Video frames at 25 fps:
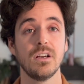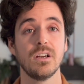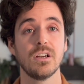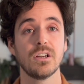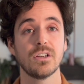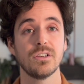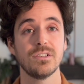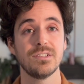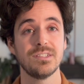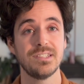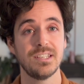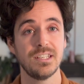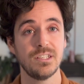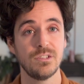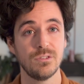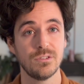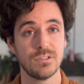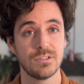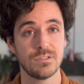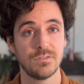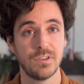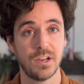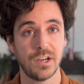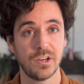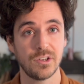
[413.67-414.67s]

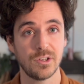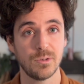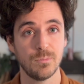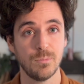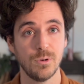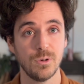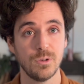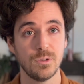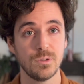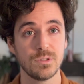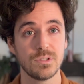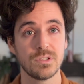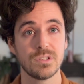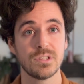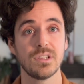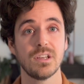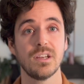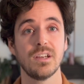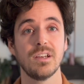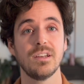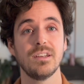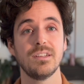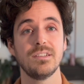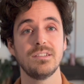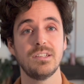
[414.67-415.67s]
continuous variables,
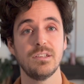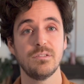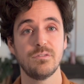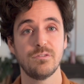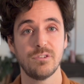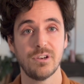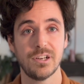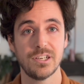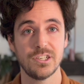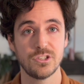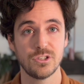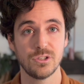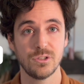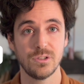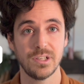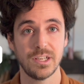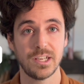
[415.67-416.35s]
differential